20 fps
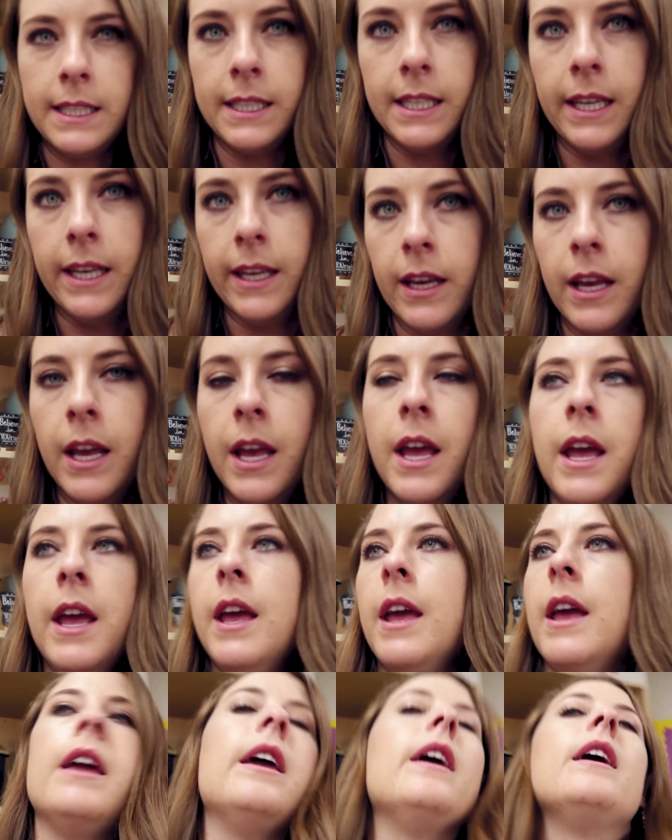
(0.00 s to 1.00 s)
see
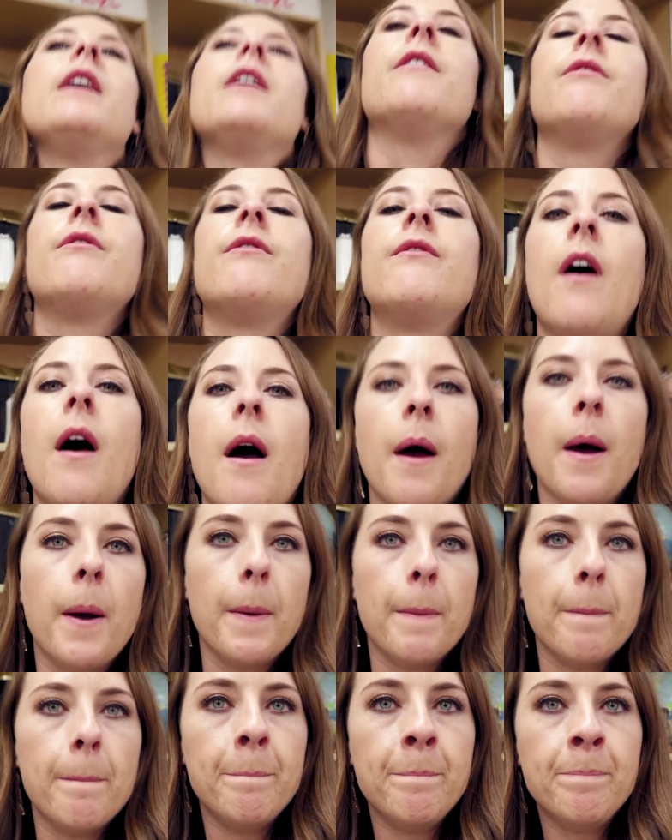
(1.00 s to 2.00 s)
if
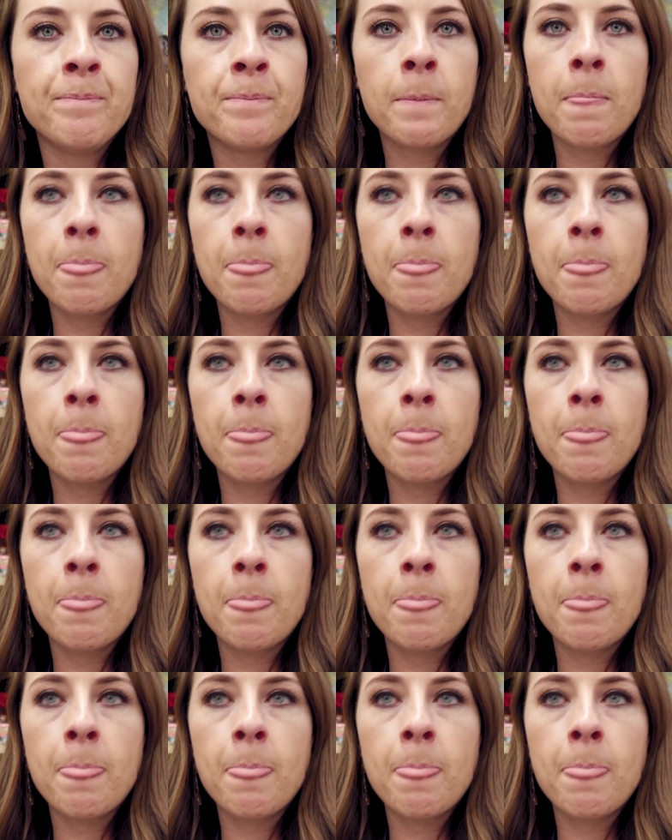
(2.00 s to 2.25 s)
um